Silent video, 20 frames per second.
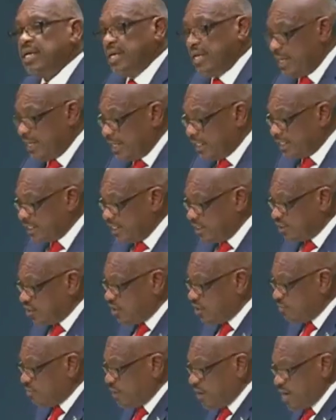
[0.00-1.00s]
In addition
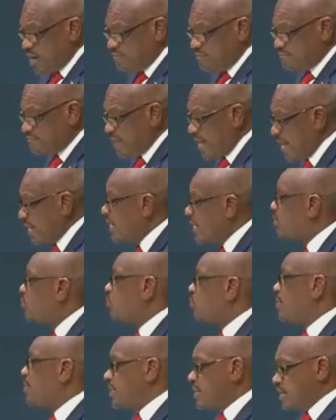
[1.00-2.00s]
to the brave men
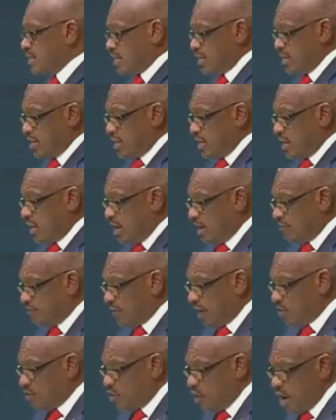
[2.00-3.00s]
and women of
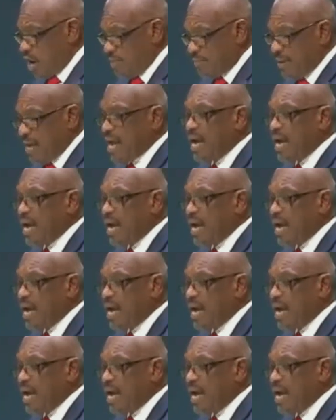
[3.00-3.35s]
our Royal